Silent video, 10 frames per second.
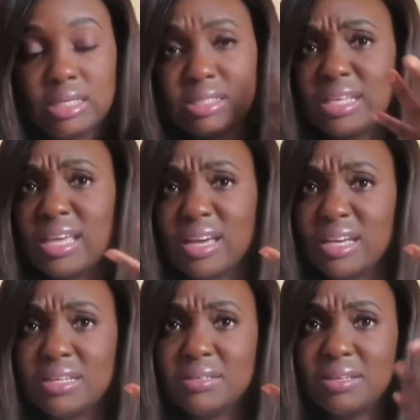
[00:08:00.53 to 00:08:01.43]
Tia.
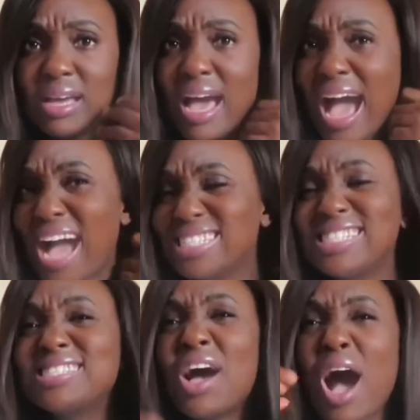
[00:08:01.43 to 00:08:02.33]
I
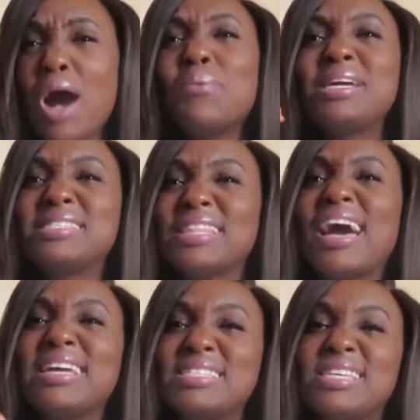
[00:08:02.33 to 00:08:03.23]
just always
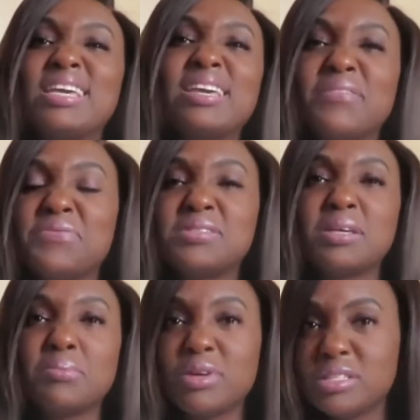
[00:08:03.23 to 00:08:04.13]
liked Tia for
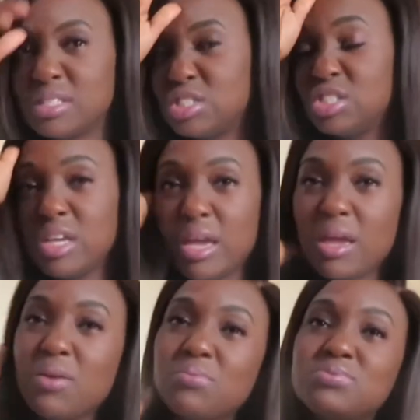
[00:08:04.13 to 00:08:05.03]
some reason. She
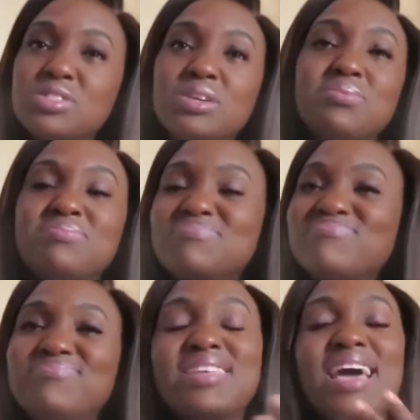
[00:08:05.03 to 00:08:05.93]

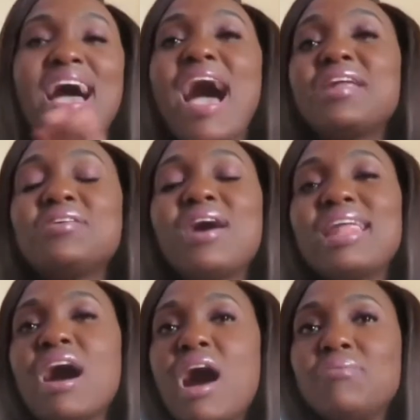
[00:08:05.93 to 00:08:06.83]
I don't know,
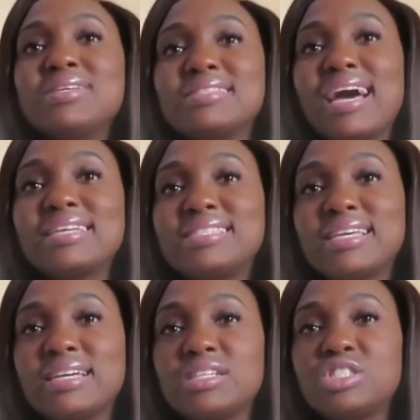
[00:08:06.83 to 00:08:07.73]
I always liked Tia.